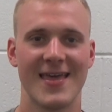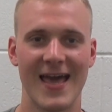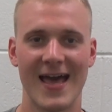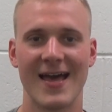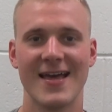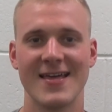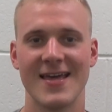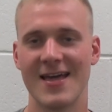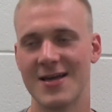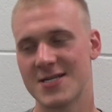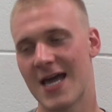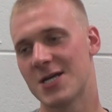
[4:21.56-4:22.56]
Yeah.
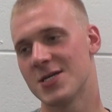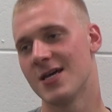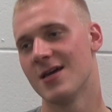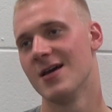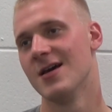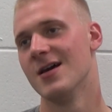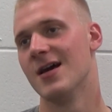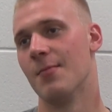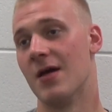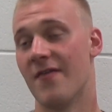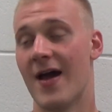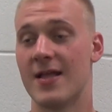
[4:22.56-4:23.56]
There's actually, I
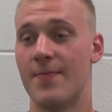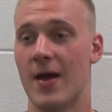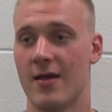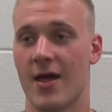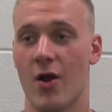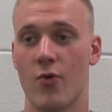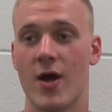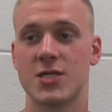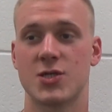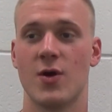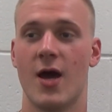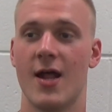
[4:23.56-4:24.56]
mean, if I had to pick like a
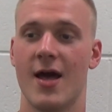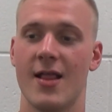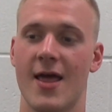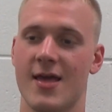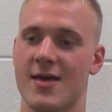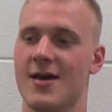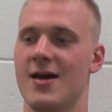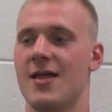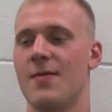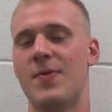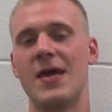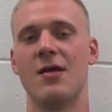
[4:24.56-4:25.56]
restaurant, I like
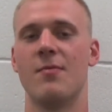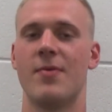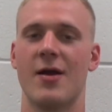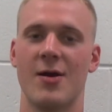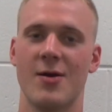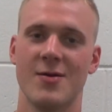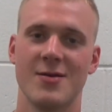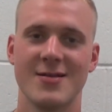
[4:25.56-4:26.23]
the Peanut Barrel.